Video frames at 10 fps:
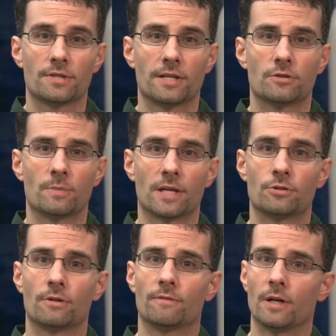Sales
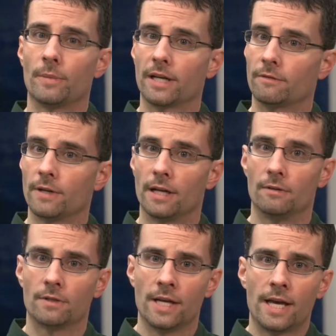Manager at Val-Matic
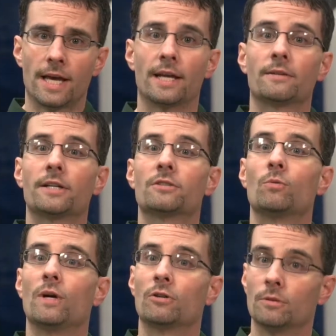Valve, and I'd like to
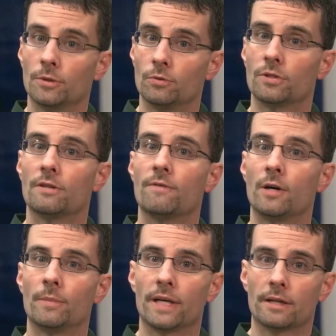welcome you to the
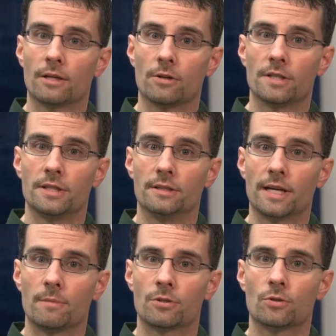Val-Matic R&D
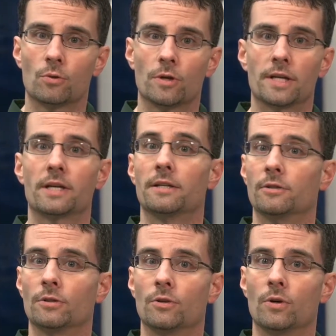Laboratory in
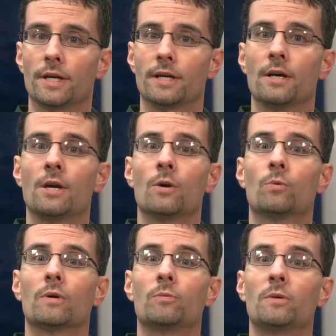Illinois,
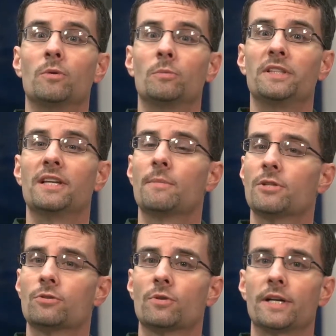where we will be
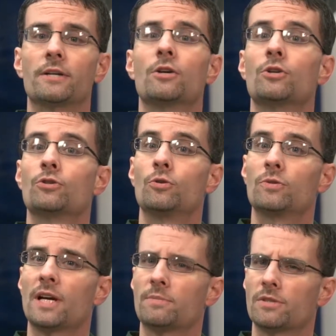demonstrating two
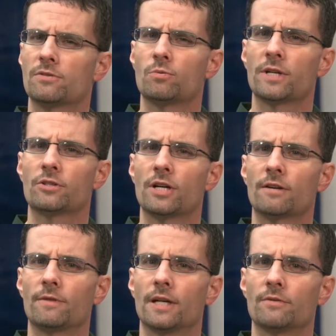types of swing
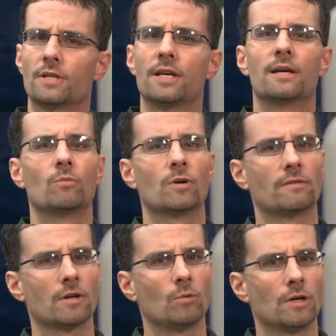check valves in one of
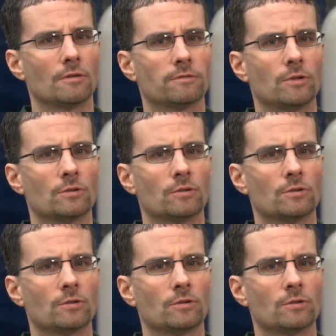our water flow